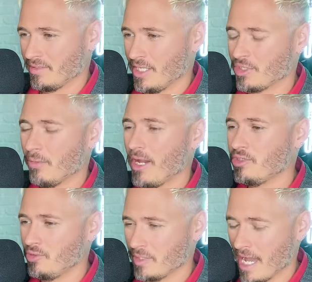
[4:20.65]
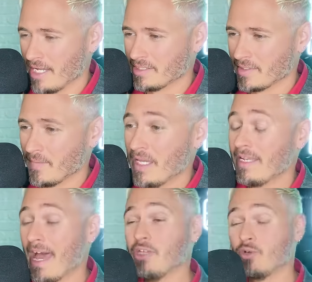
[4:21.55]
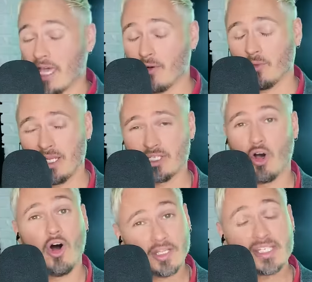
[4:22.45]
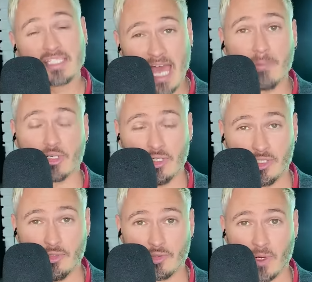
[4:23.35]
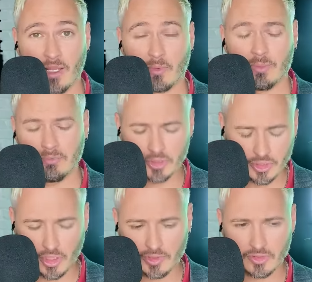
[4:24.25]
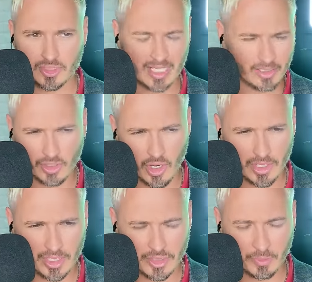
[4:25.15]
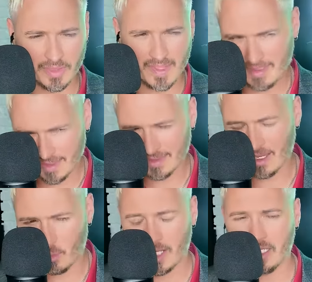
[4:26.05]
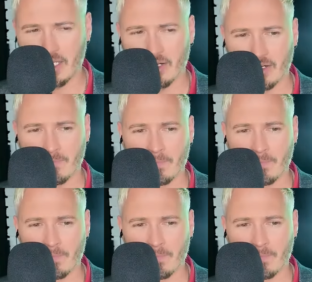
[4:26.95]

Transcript: It's all about you guys. Now you can run into audience capture issues, right? Where people start telling the audience what they think they want to hear.